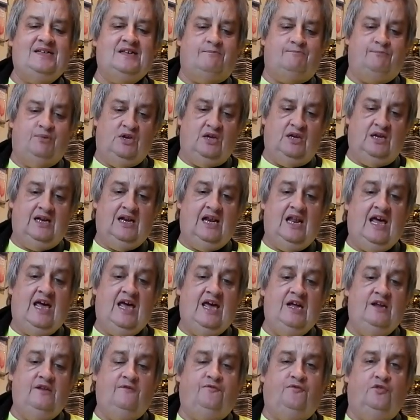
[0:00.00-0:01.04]
a big
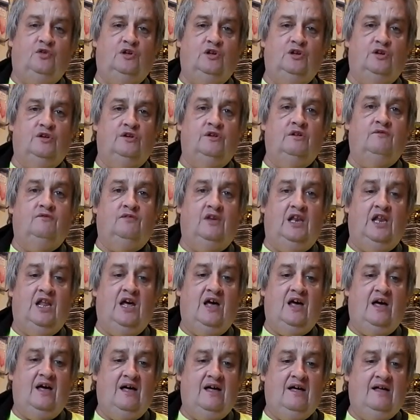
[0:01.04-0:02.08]
land full of
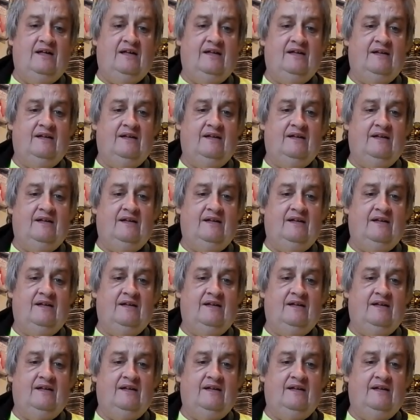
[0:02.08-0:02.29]
love.